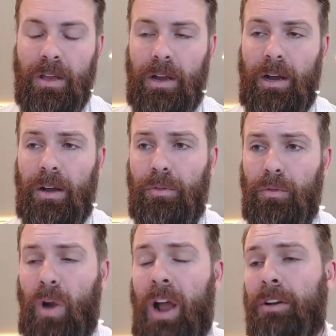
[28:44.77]
Uh,
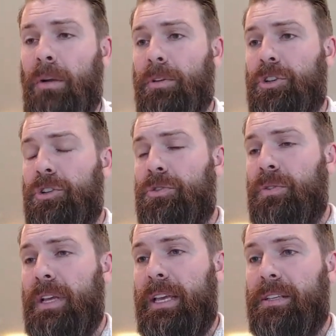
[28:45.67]
rock number
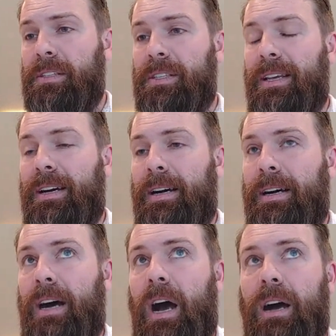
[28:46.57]
two is uh,